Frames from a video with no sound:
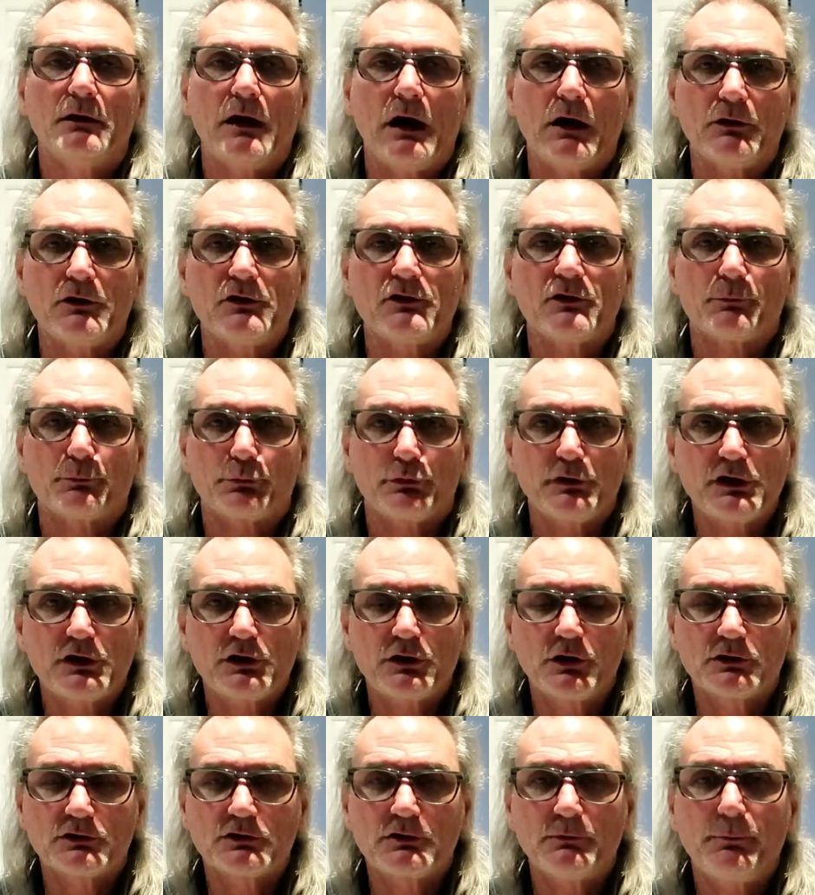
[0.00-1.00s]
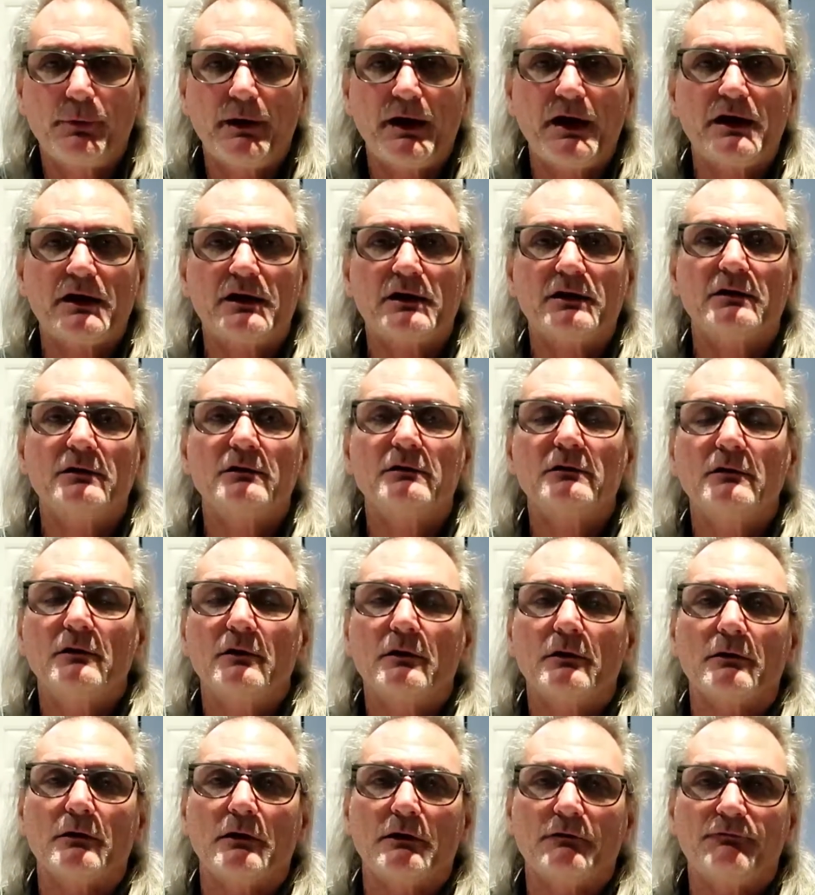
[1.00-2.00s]
I'll either pre-cook the bacon,
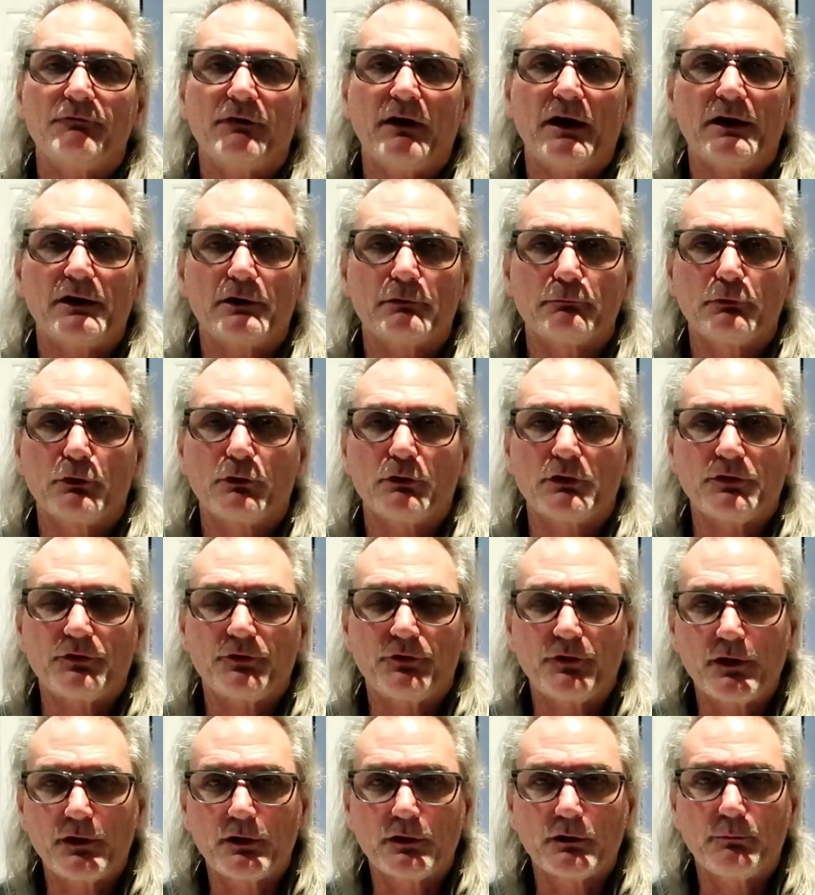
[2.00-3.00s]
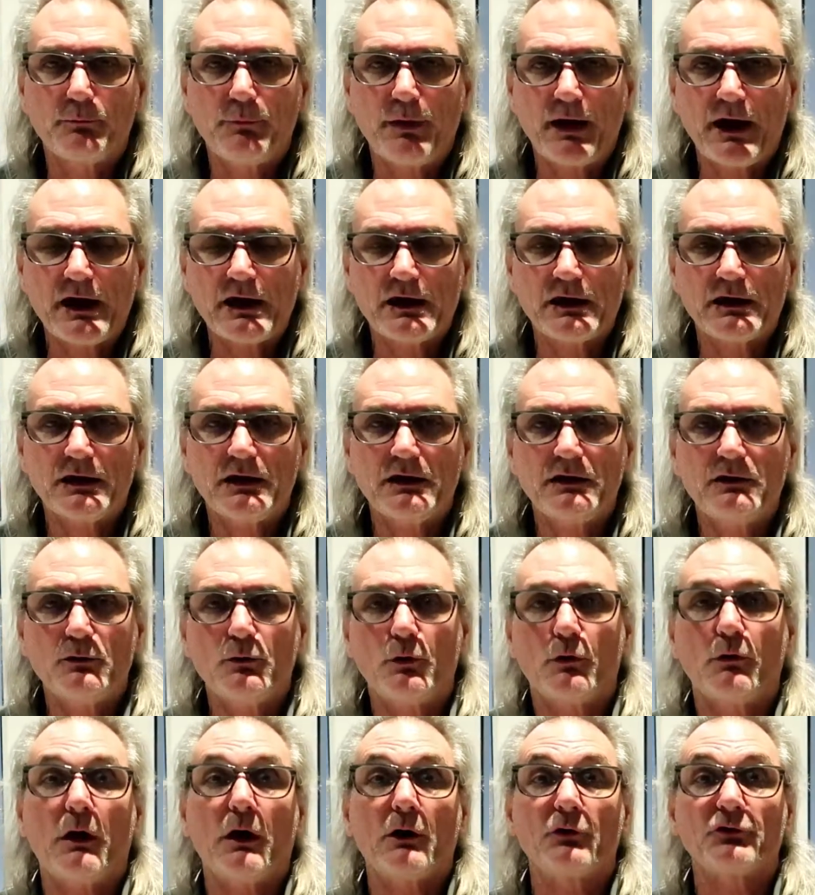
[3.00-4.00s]
or I'll find a really thinner bacon,
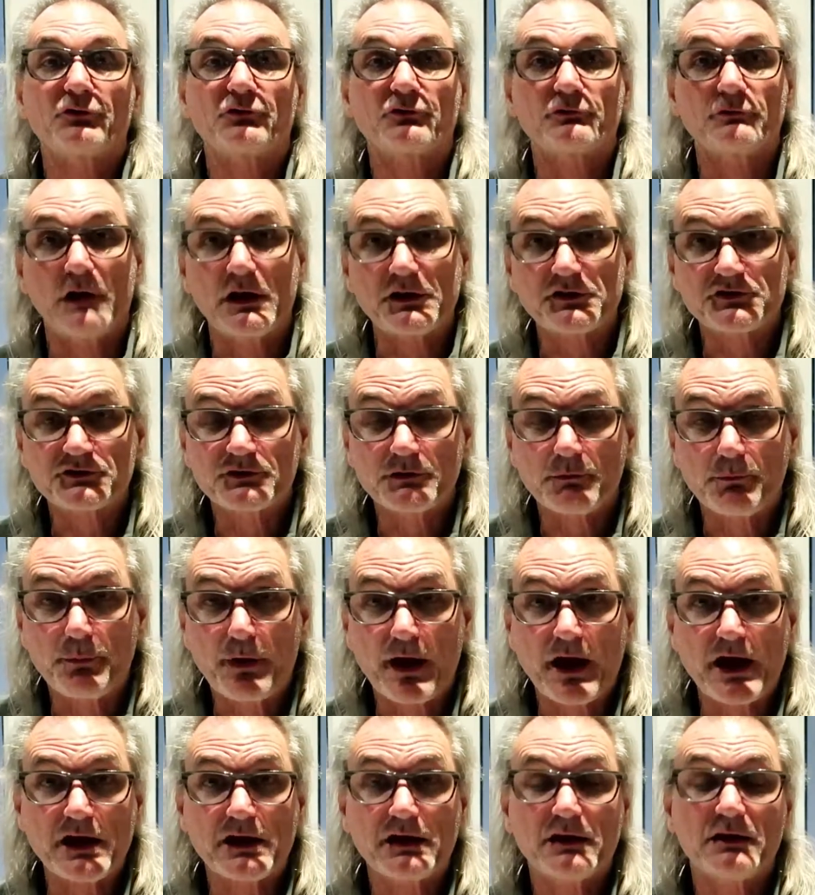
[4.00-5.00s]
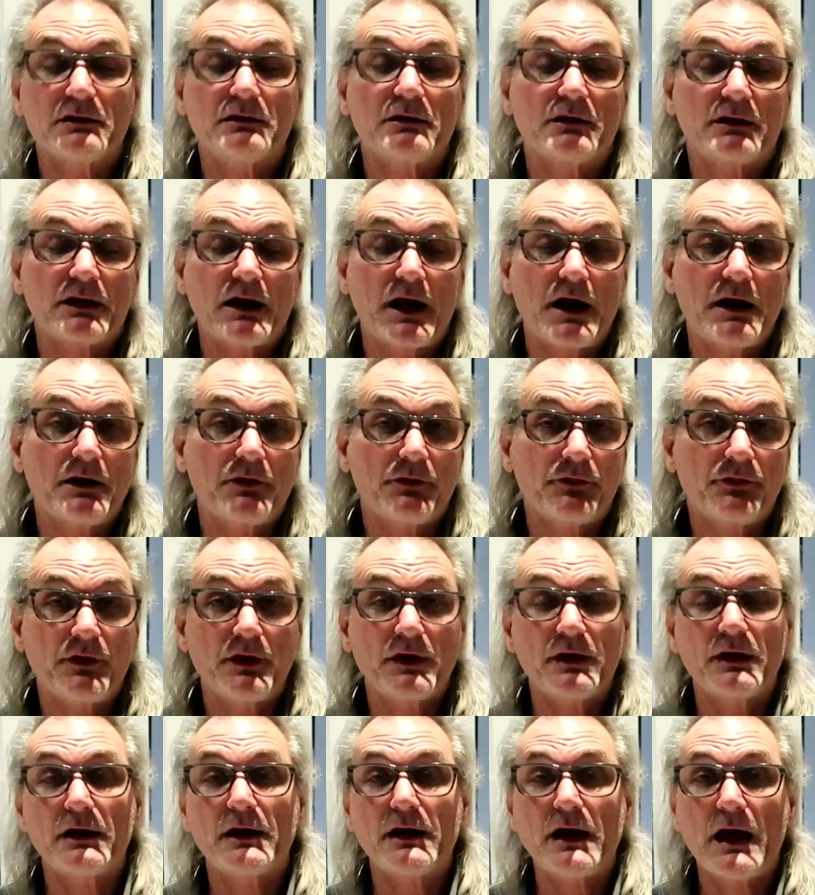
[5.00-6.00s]
or I'll stretch the bacon to kind of
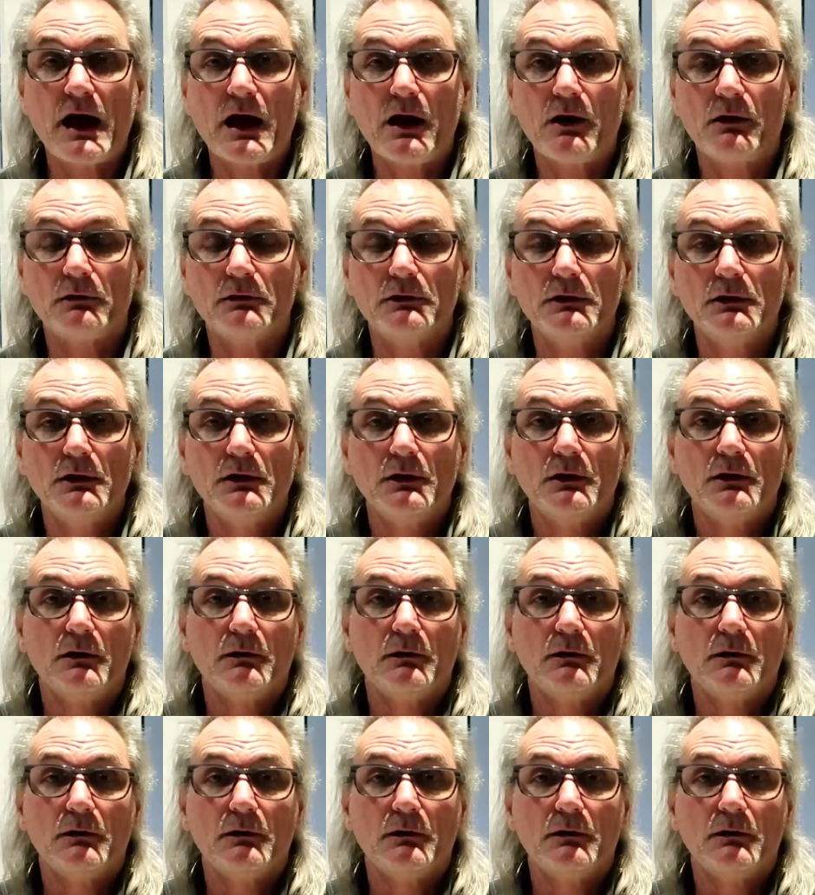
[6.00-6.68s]
thin it out.